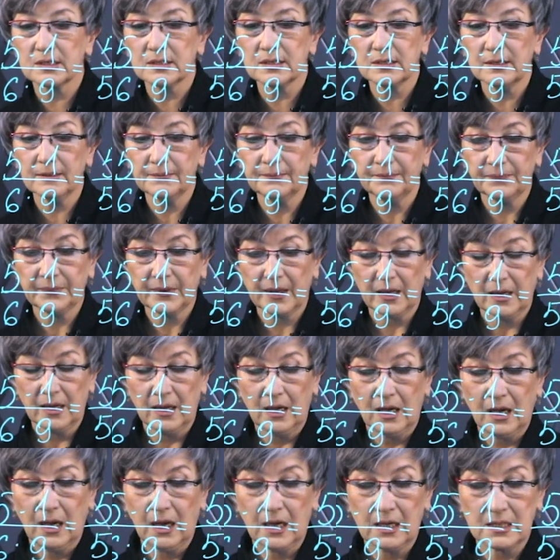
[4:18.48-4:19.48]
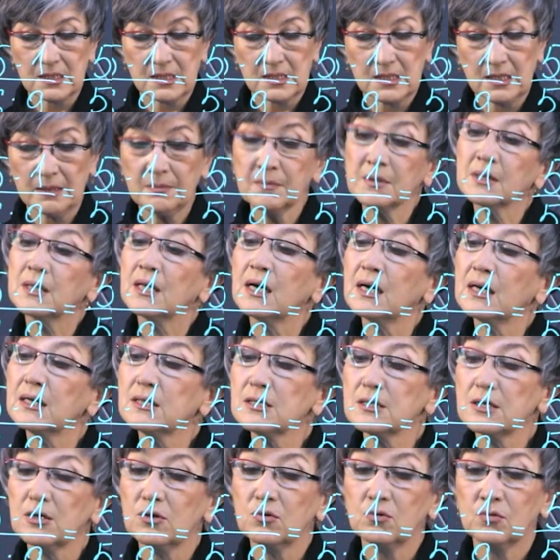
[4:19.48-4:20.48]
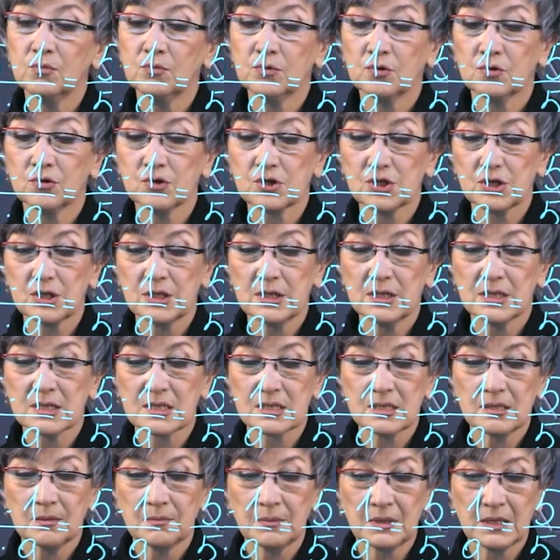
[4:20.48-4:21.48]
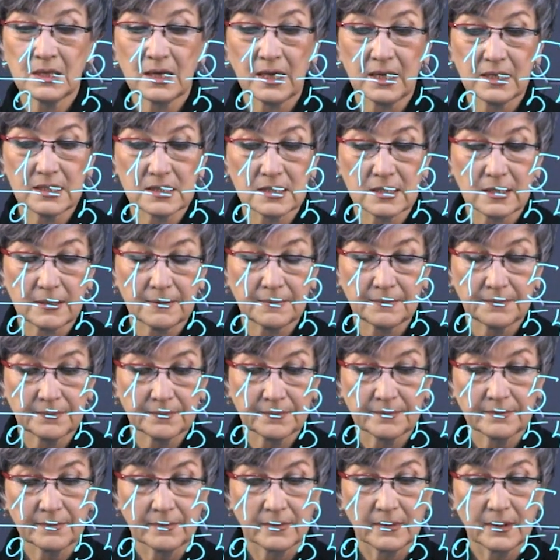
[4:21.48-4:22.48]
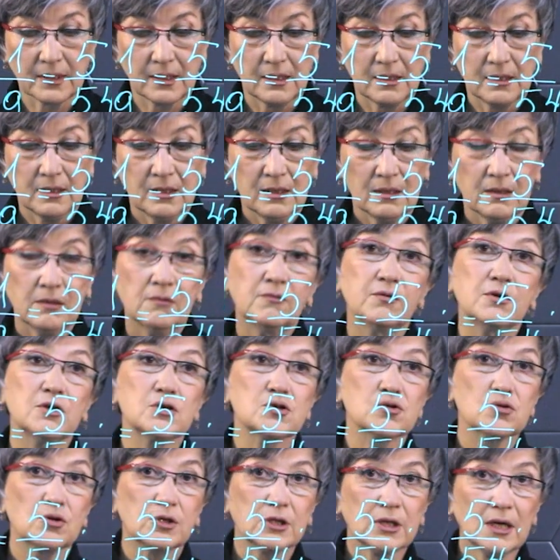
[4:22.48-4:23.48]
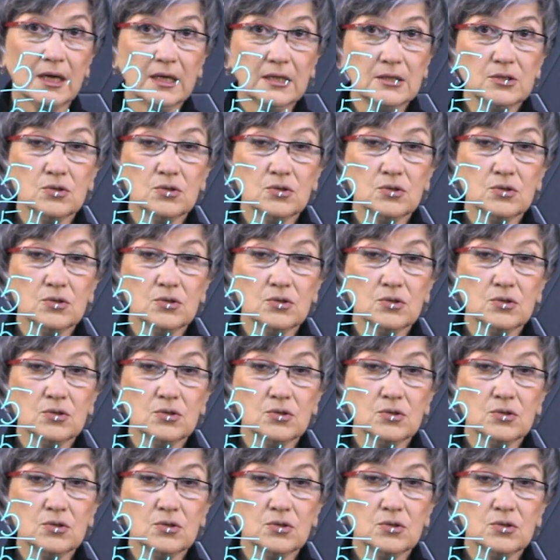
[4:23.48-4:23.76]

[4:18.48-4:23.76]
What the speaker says: and multiply the denominator by the denominator. The result